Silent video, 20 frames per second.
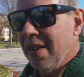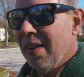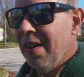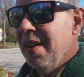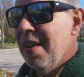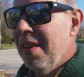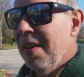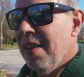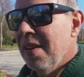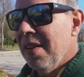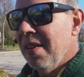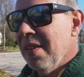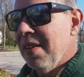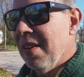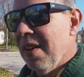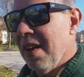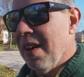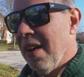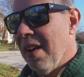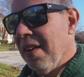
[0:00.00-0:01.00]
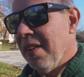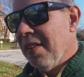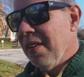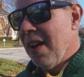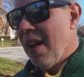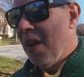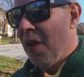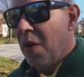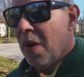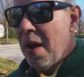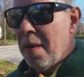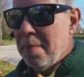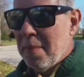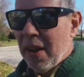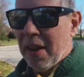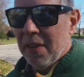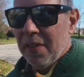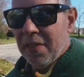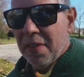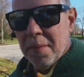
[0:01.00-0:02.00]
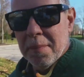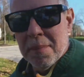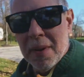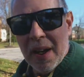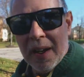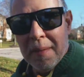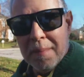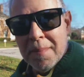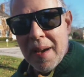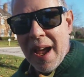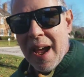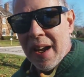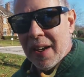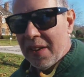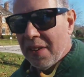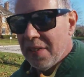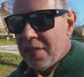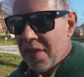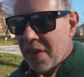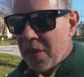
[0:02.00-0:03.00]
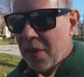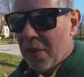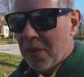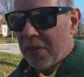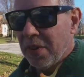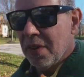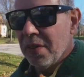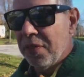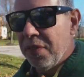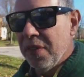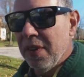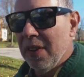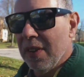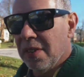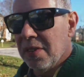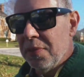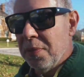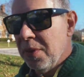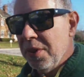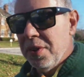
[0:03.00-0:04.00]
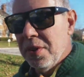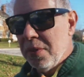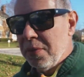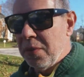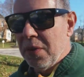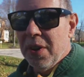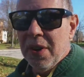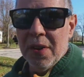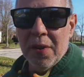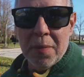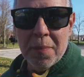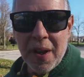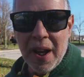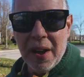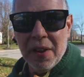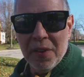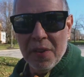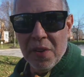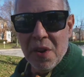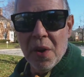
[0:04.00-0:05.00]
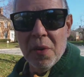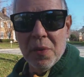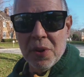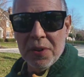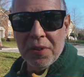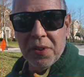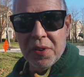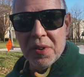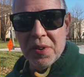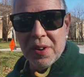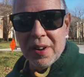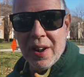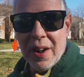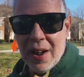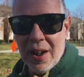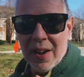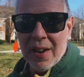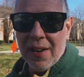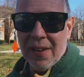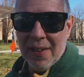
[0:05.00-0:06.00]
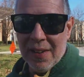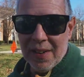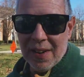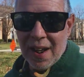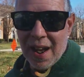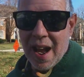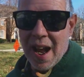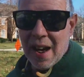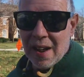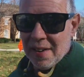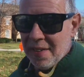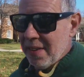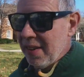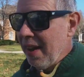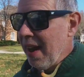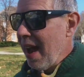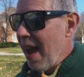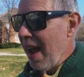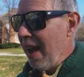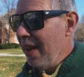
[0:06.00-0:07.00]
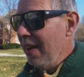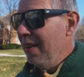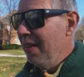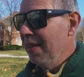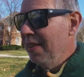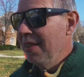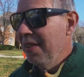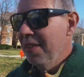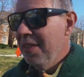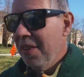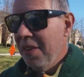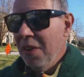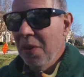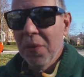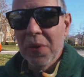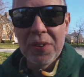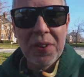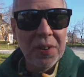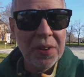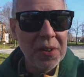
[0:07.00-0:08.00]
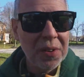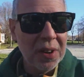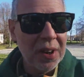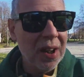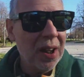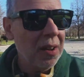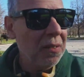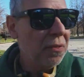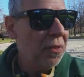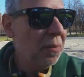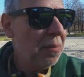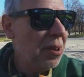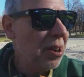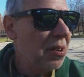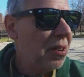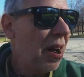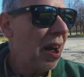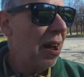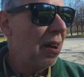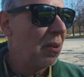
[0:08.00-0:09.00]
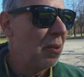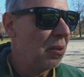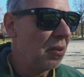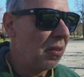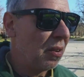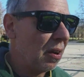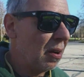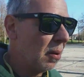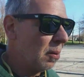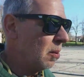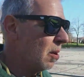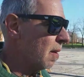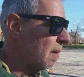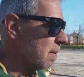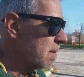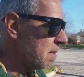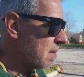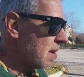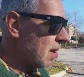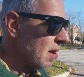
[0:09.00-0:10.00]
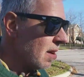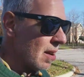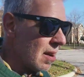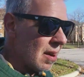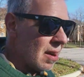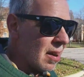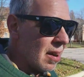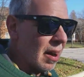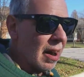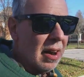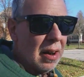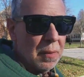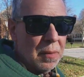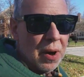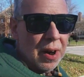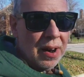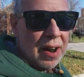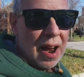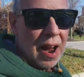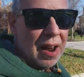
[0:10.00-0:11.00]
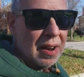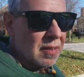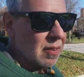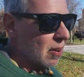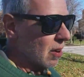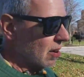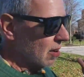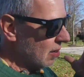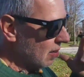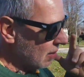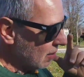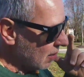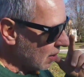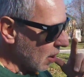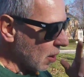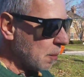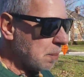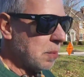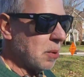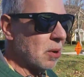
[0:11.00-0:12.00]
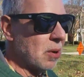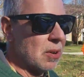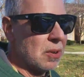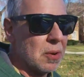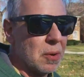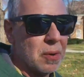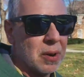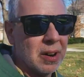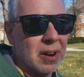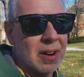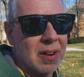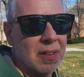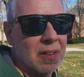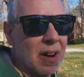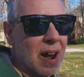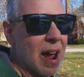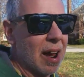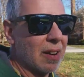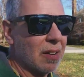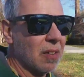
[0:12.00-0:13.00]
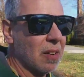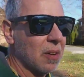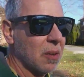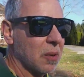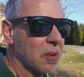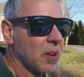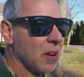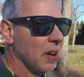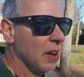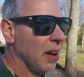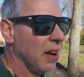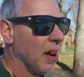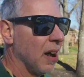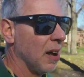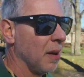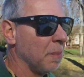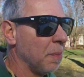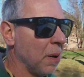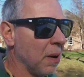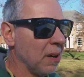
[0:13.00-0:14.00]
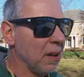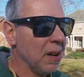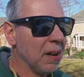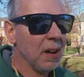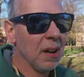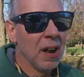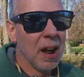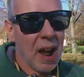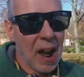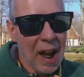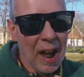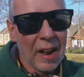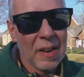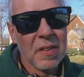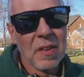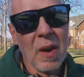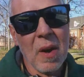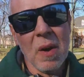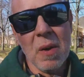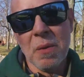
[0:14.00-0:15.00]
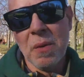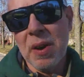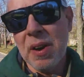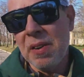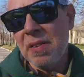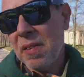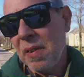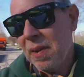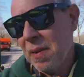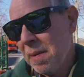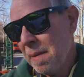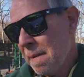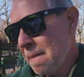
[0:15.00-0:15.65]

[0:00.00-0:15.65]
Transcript: and uh, oh, I made somebody mad because I hurt their feelings. When you're real, man, you know what you're going to get out of the guy. You know what you're going to get from the channel. So anyway, guys, Hope you enjoyed this last little cleanup. As always,